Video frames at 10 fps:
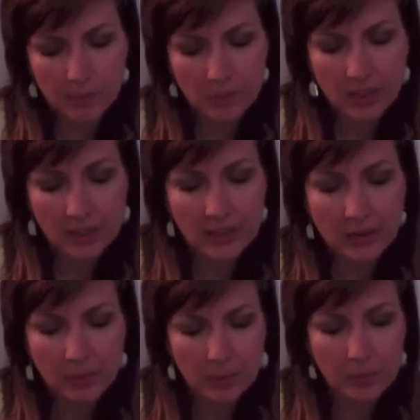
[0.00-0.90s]
taking
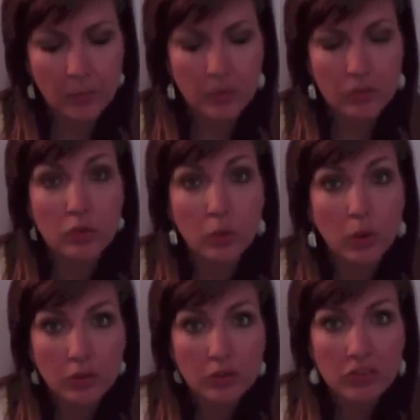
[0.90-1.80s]
down people with
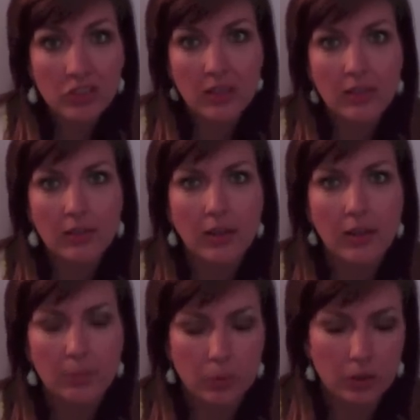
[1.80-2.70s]
swords and
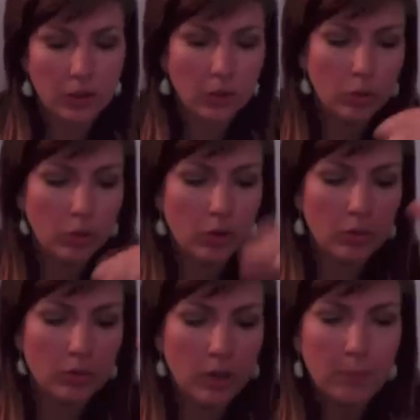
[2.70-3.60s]
really cool
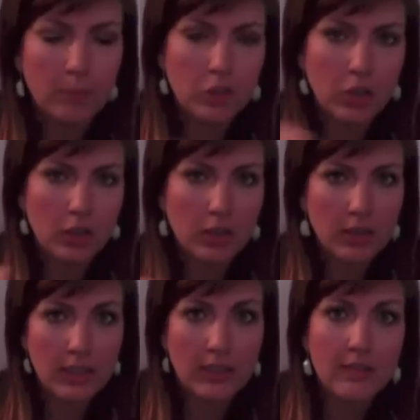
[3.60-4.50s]
nunchuck
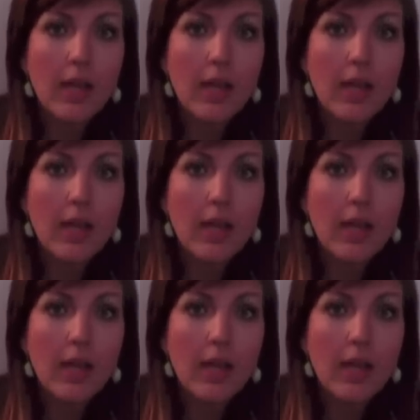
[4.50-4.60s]
things.